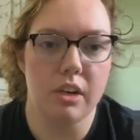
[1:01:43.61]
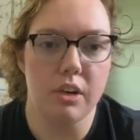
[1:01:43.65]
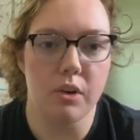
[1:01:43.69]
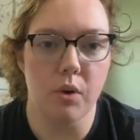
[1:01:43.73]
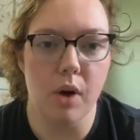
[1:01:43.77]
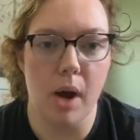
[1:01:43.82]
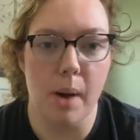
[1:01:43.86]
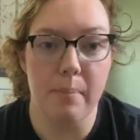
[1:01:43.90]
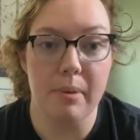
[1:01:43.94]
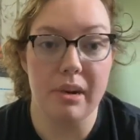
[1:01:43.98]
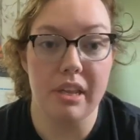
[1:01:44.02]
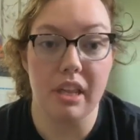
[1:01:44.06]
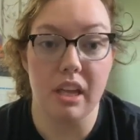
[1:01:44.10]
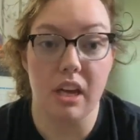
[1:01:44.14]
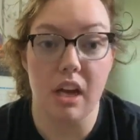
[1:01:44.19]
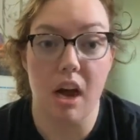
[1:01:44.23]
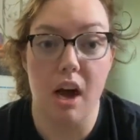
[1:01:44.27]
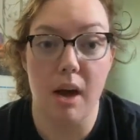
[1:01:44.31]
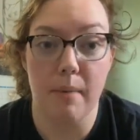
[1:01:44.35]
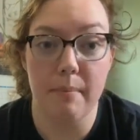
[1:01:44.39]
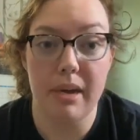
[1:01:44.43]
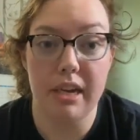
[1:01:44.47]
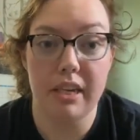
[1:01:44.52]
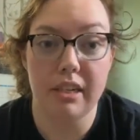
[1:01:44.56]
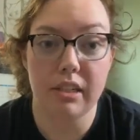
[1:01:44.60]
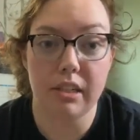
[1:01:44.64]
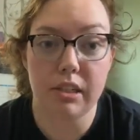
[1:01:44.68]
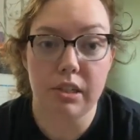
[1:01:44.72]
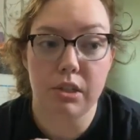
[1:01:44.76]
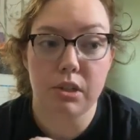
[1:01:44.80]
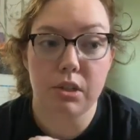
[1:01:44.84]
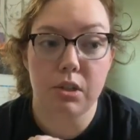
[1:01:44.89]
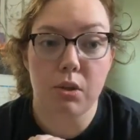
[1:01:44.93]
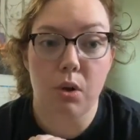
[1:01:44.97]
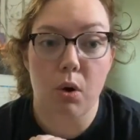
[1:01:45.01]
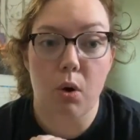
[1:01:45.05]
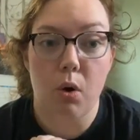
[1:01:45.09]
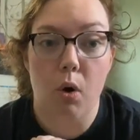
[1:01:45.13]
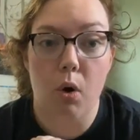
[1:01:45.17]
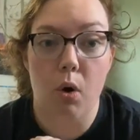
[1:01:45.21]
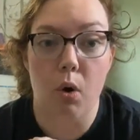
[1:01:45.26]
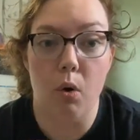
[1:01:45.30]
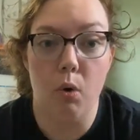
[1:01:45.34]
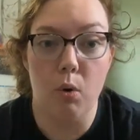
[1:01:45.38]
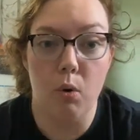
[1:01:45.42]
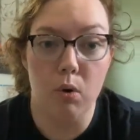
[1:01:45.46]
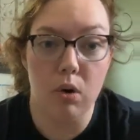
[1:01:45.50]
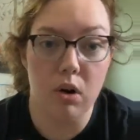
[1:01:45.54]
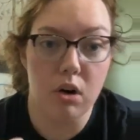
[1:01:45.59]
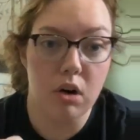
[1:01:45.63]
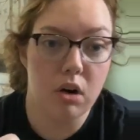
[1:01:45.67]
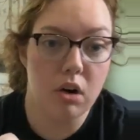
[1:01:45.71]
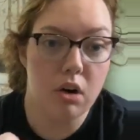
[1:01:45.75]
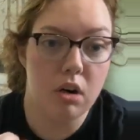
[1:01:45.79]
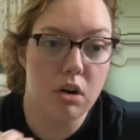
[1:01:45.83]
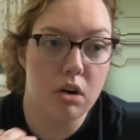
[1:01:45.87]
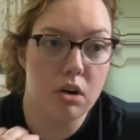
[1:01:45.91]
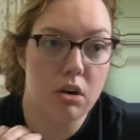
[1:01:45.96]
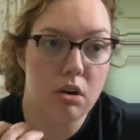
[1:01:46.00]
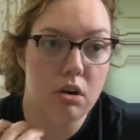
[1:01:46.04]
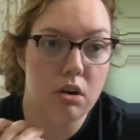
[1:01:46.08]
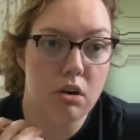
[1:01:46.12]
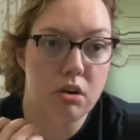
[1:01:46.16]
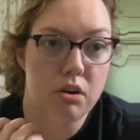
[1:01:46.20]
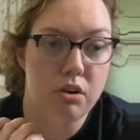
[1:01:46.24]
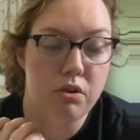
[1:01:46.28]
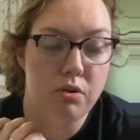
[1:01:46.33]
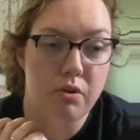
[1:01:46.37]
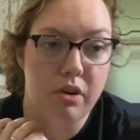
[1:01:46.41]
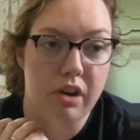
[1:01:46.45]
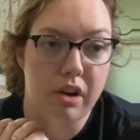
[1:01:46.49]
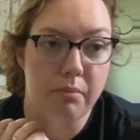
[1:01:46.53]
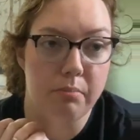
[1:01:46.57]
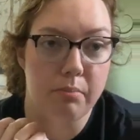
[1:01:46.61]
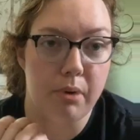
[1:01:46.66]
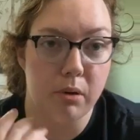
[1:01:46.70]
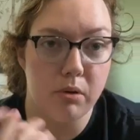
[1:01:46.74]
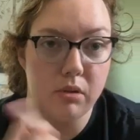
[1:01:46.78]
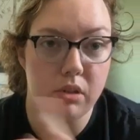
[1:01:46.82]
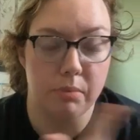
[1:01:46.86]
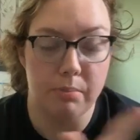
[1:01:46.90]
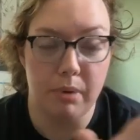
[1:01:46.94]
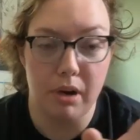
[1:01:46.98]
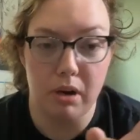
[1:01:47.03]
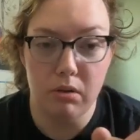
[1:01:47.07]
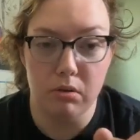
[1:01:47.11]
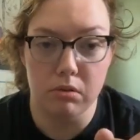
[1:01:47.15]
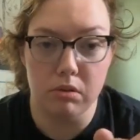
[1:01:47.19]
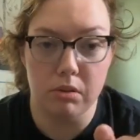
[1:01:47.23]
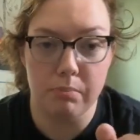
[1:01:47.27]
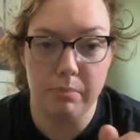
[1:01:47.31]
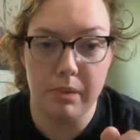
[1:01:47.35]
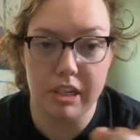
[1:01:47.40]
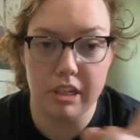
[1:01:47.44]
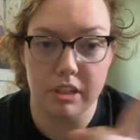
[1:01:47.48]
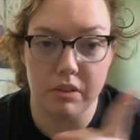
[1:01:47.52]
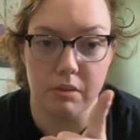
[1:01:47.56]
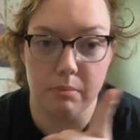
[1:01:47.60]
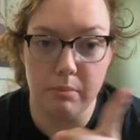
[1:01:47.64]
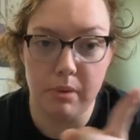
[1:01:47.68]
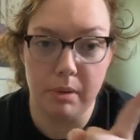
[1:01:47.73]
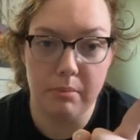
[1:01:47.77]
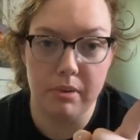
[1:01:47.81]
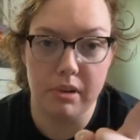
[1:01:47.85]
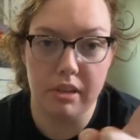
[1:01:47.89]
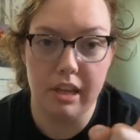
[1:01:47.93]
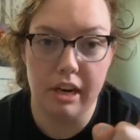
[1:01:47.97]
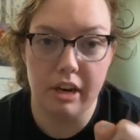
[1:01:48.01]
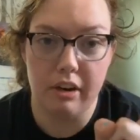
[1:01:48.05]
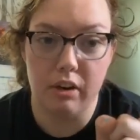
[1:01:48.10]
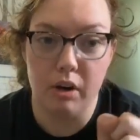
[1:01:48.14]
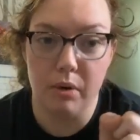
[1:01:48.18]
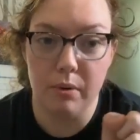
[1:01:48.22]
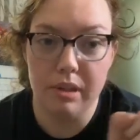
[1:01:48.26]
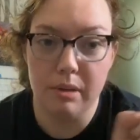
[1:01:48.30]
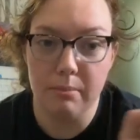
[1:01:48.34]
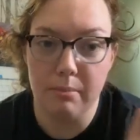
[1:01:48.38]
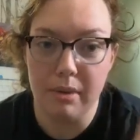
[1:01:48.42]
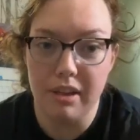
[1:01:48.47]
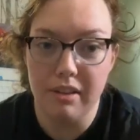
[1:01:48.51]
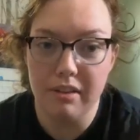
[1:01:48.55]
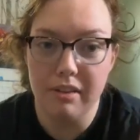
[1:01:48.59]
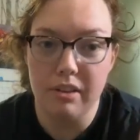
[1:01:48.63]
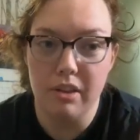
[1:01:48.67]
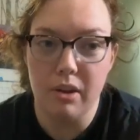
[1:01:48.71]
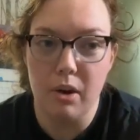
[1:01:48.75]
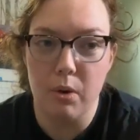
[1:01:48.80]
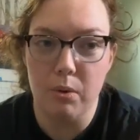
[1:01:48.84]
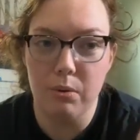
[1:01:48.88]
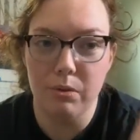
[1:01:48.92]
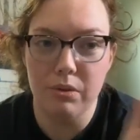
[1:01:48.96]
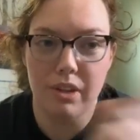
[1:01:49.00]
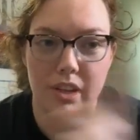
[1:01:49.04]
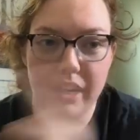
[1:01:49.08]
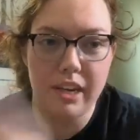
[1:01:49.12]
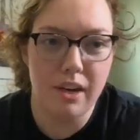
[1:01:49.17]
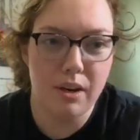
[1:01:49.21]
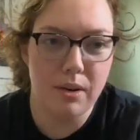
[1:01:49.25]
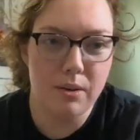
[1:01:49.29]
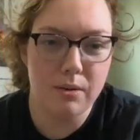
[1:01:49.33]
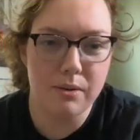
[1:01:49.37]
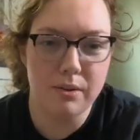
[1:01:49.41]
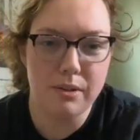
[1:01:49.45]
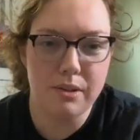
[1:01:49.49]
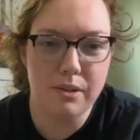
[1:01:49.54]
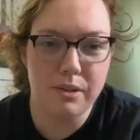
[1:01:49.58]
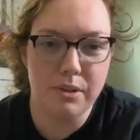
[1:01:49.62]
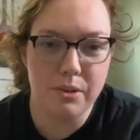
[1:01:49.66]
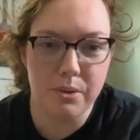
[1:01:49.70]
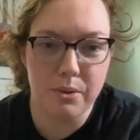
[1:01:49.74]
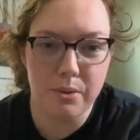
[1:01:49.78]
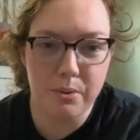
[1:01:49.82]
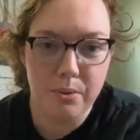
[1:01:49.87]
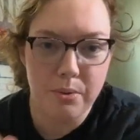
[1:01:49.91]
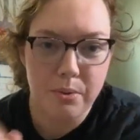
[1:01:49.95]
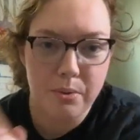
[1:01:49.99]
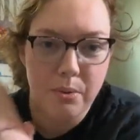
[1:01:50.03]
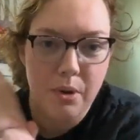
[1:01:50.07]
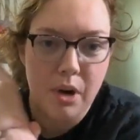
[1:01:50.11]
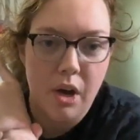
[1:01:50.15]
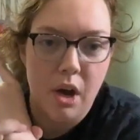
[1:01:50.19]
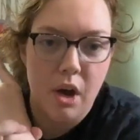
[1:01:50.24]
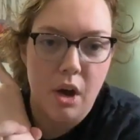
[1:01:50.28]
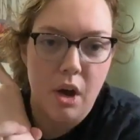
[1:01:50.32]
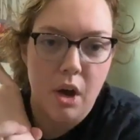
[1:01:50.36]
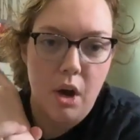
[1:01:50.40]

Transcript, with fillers: drop it in the comments or you can post a post because remember that crow of the month only goes to